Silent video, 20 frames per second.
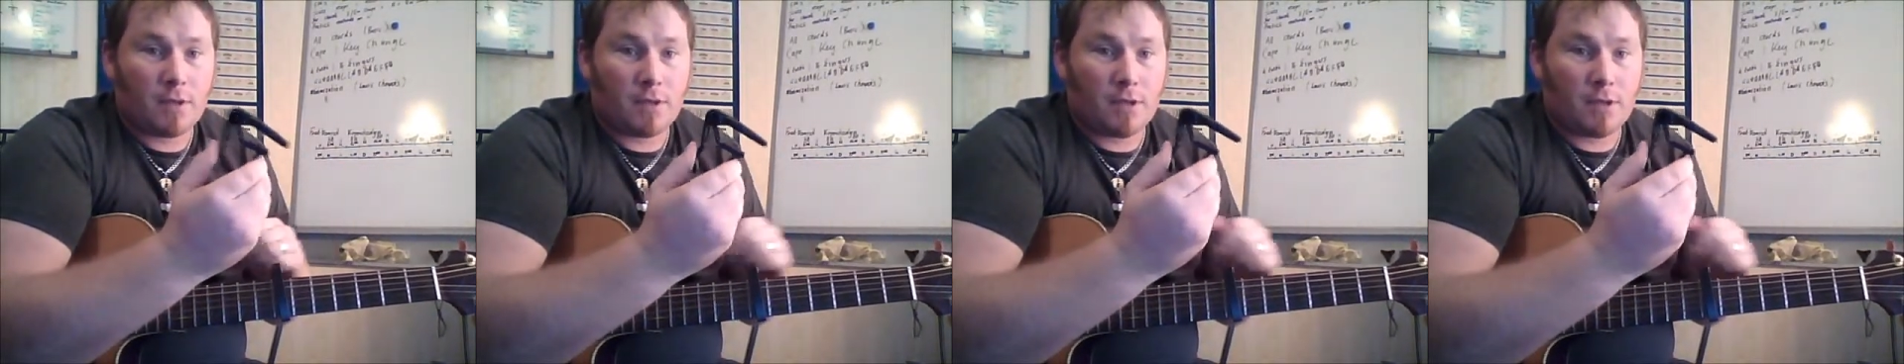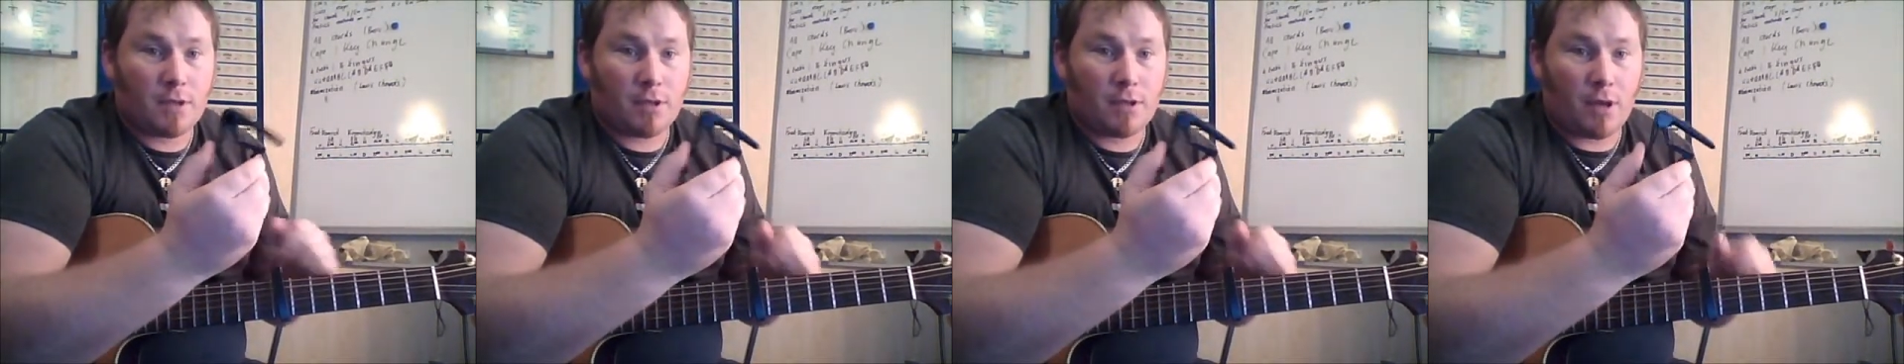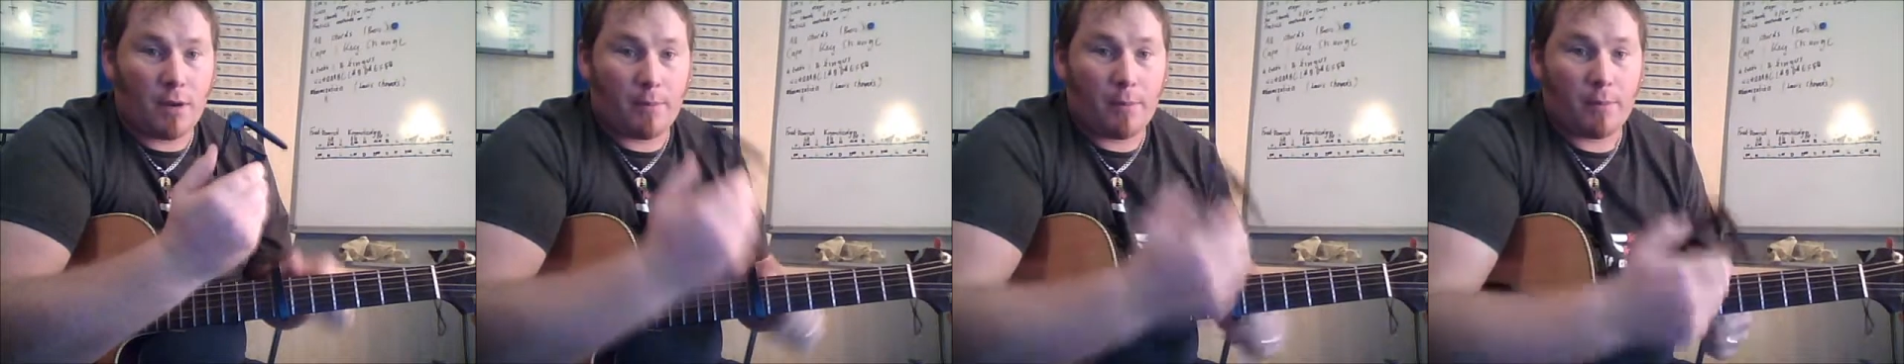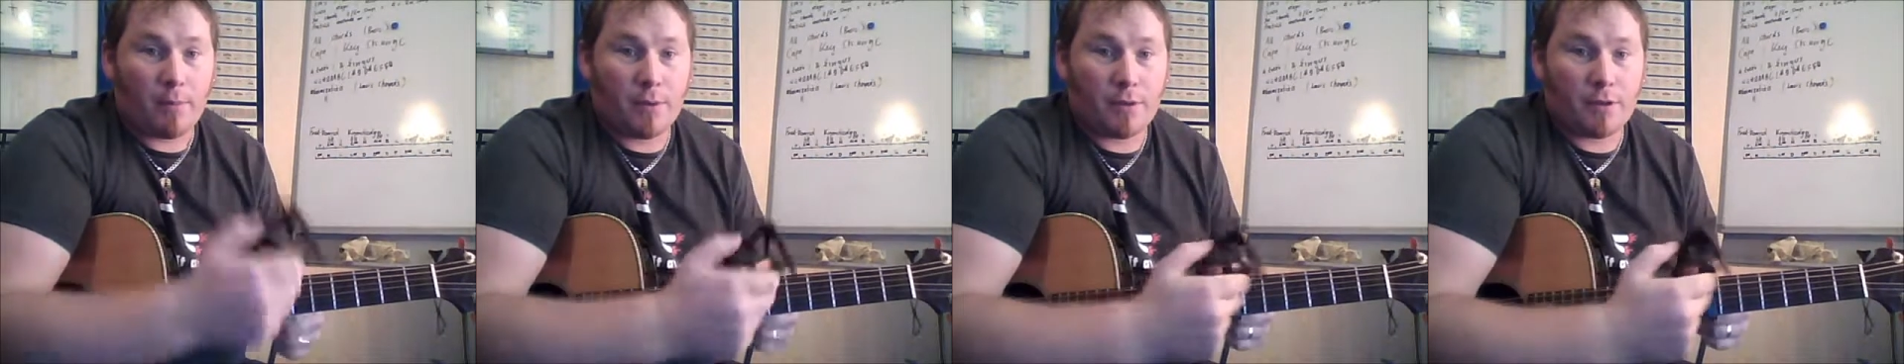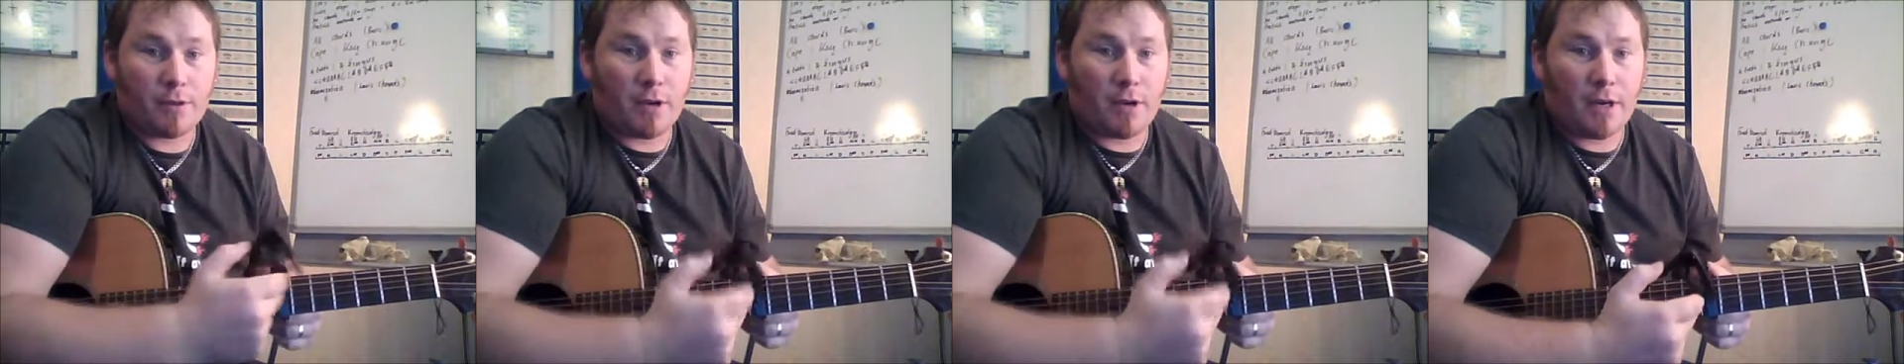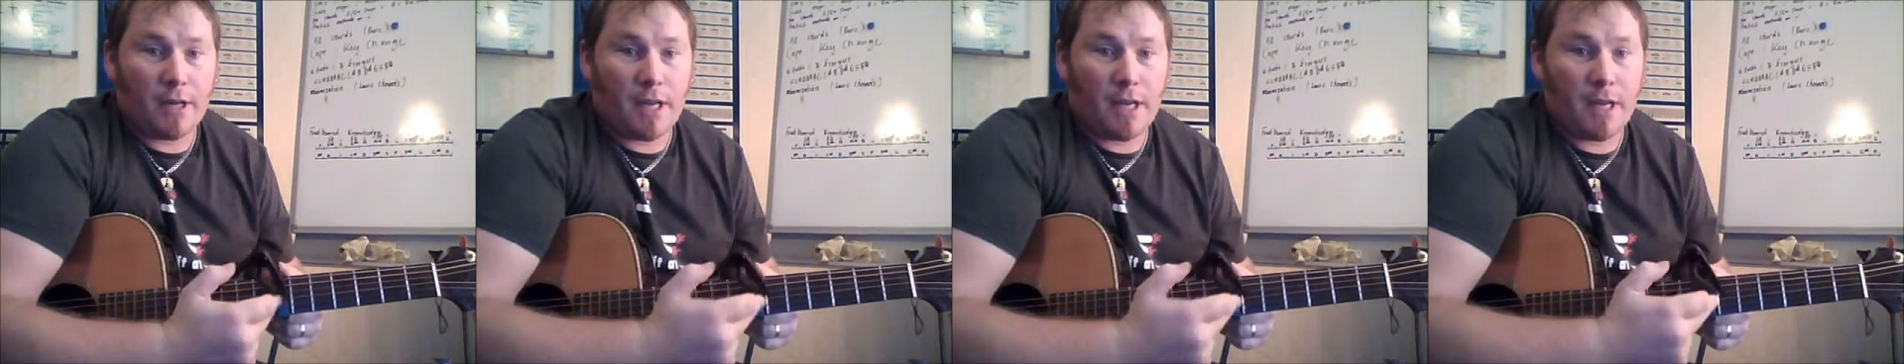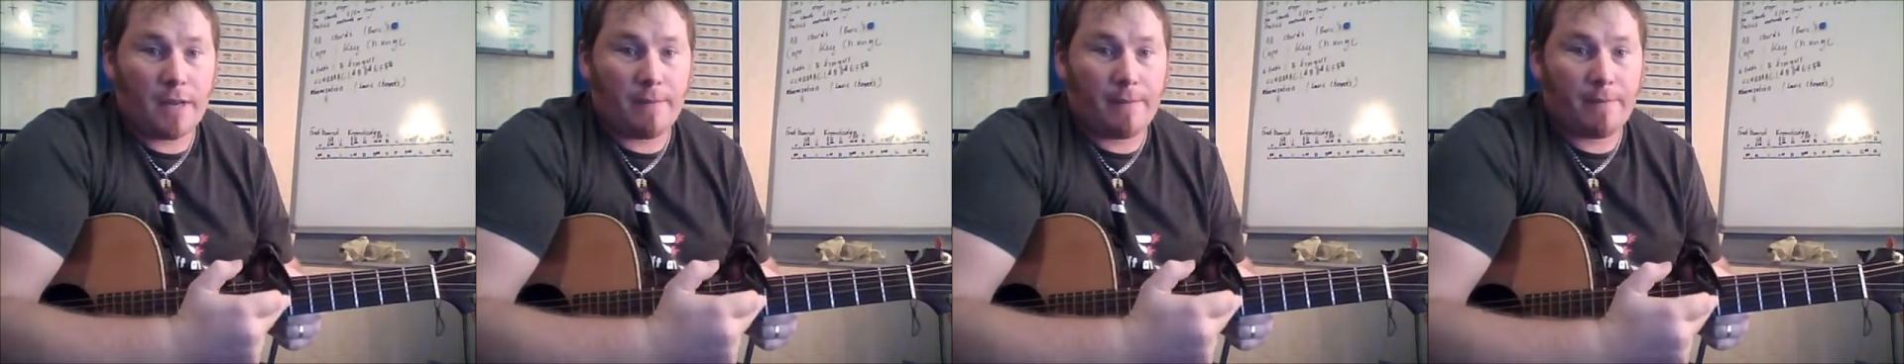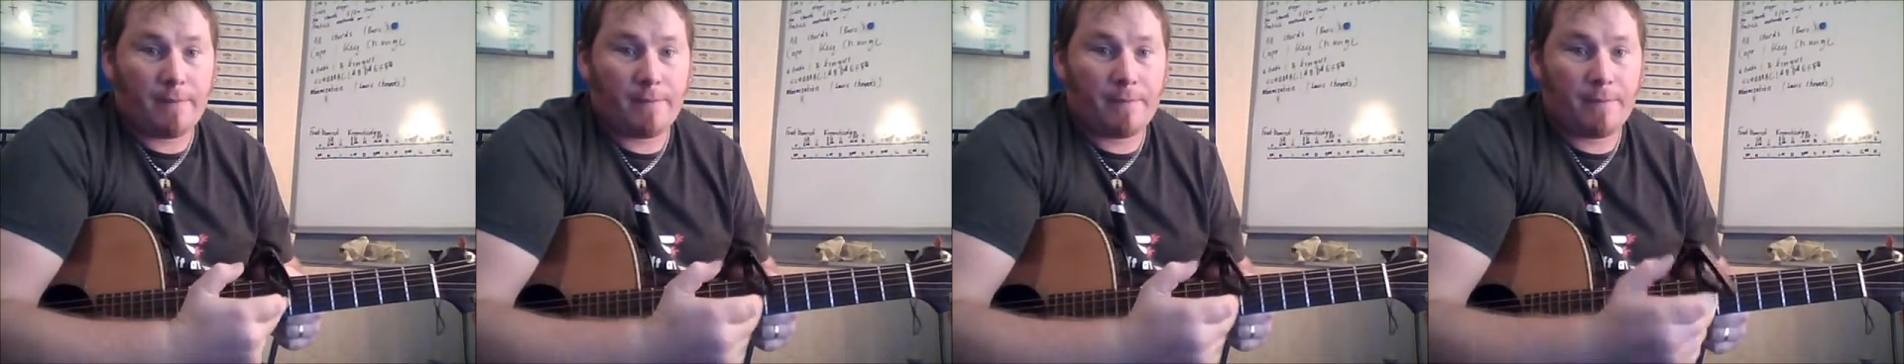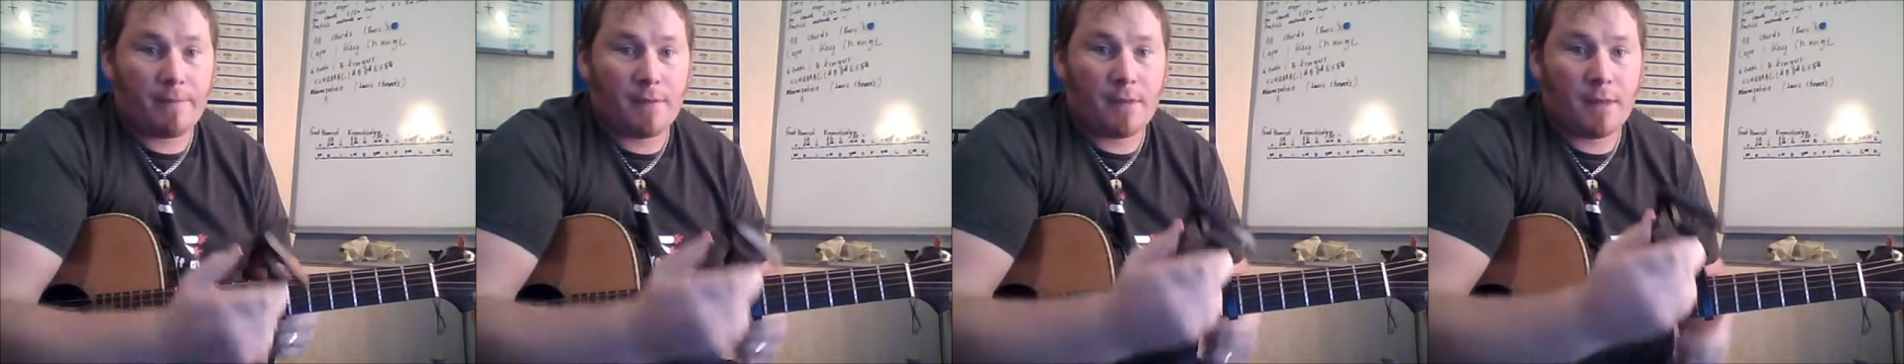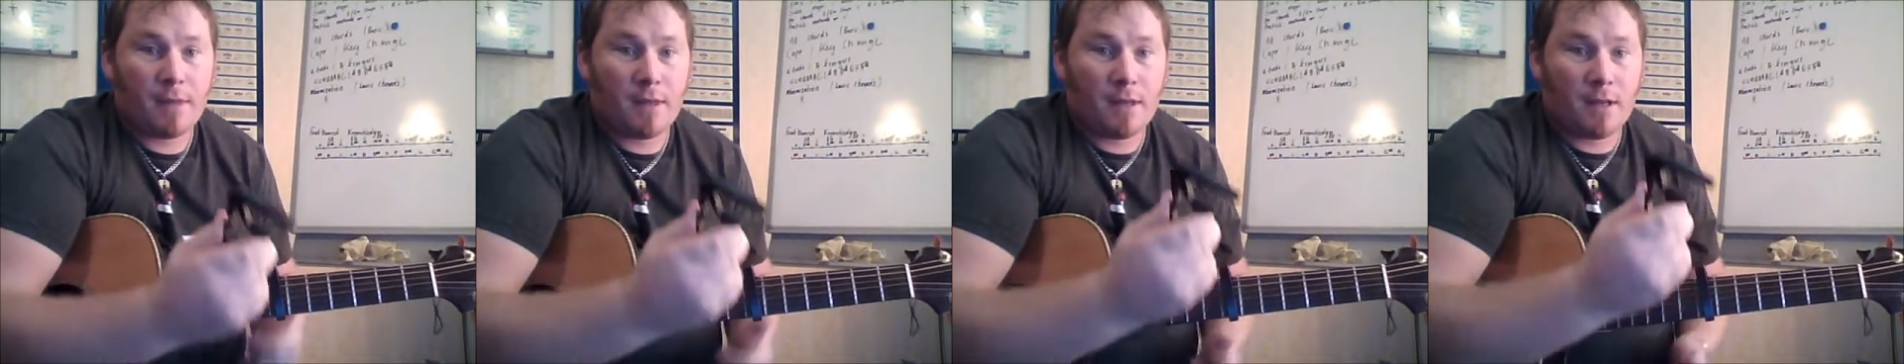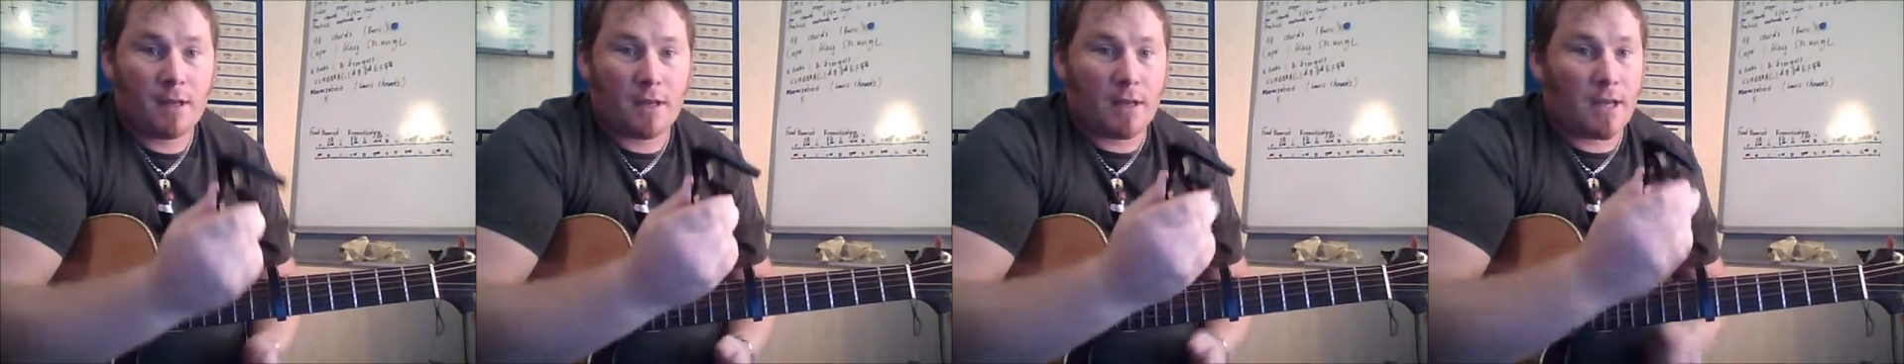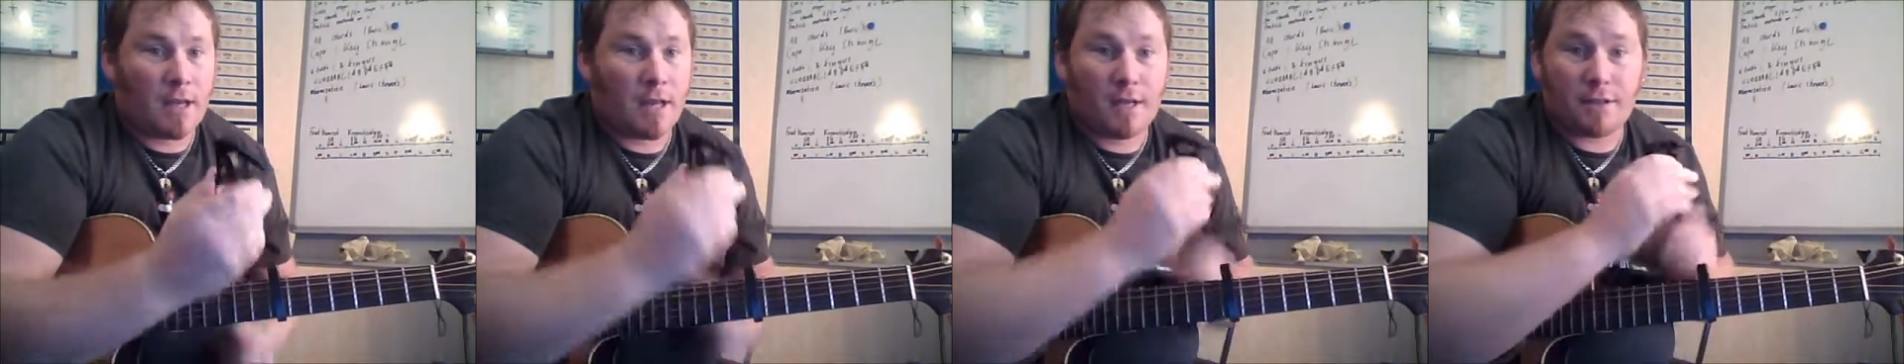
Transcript: The type I'm using right here. And